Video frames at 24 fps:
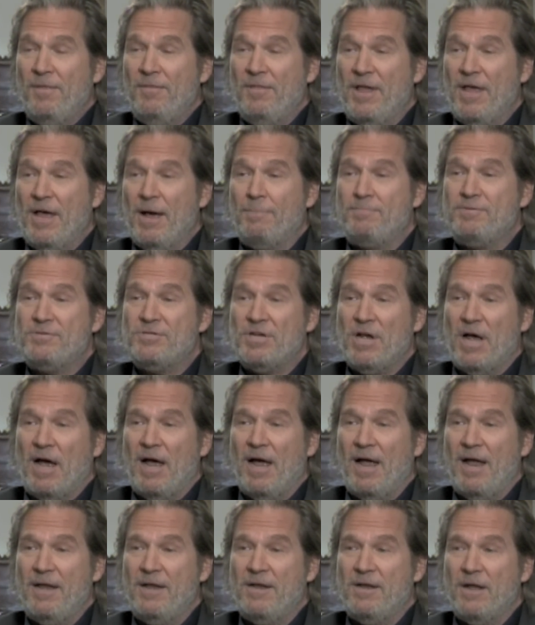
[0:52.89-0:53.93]
the
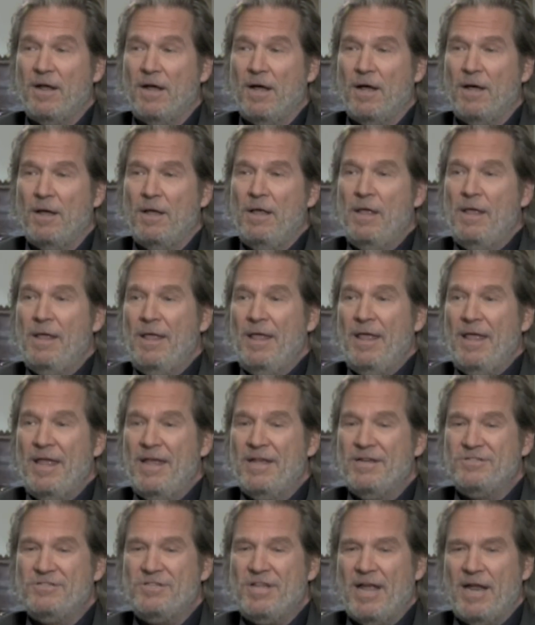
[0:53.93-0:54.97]
upside
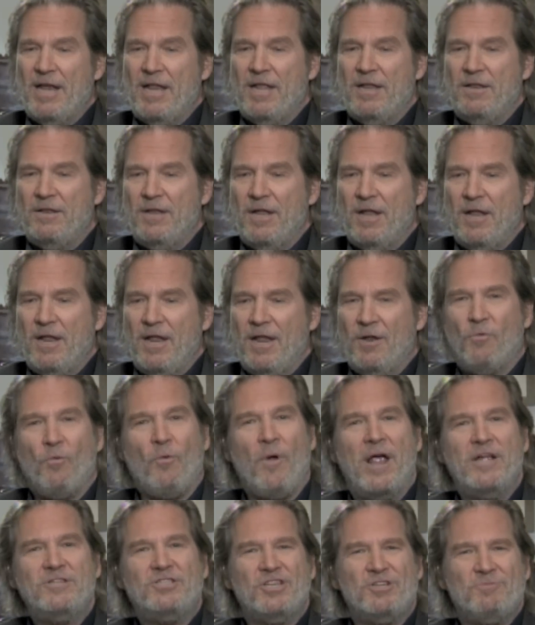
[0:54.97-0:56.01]
is that it
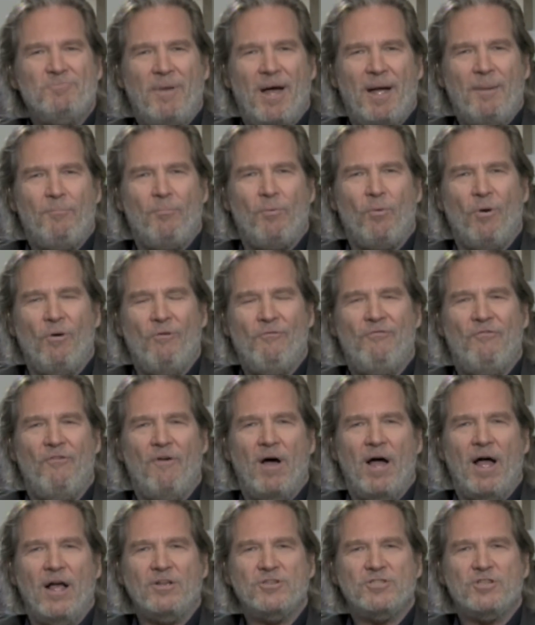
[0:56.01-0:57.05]
raises my
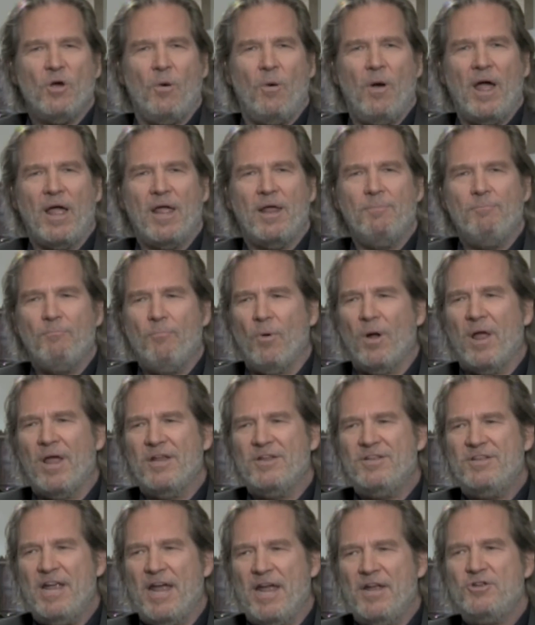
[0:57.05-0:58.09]
profile, so I can bring
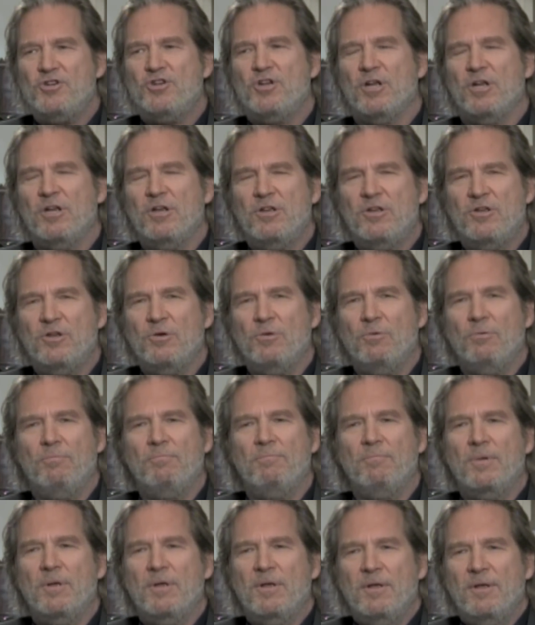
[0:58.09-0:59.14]
attention to
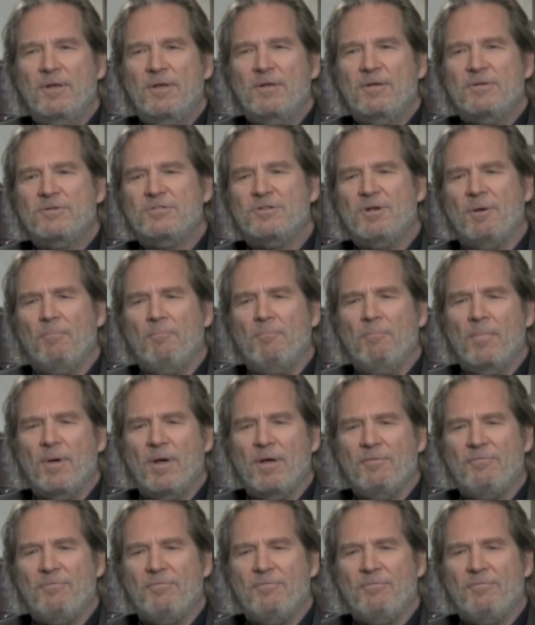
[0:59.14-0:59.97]
some